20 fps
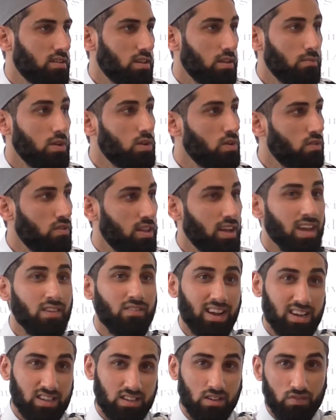He made you feel that. He
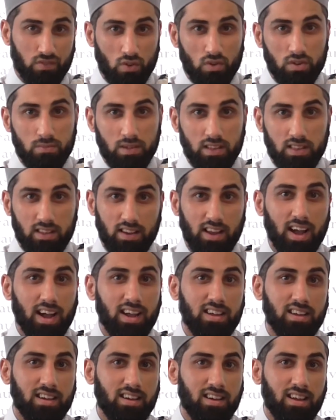even actually phoned me the
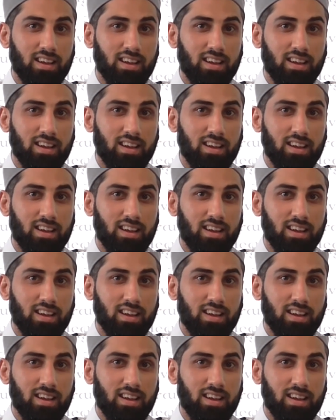night.